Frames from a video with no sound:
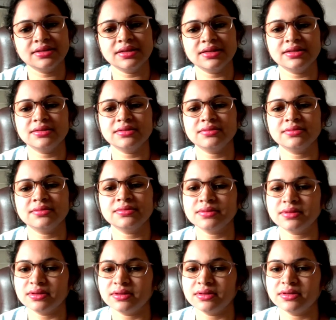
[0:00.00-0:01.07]
And
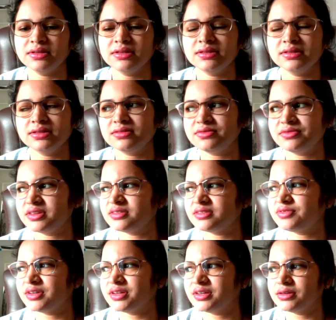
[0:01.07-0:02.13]
in this field,
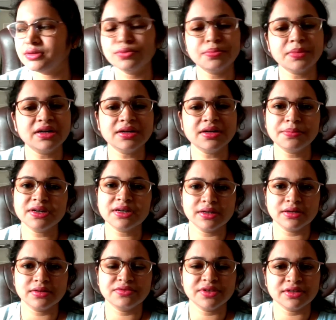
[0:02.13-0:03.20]
we do multiple
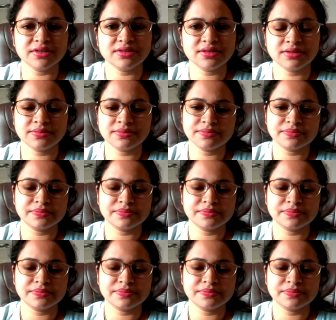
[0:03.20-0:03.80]
kind of testing.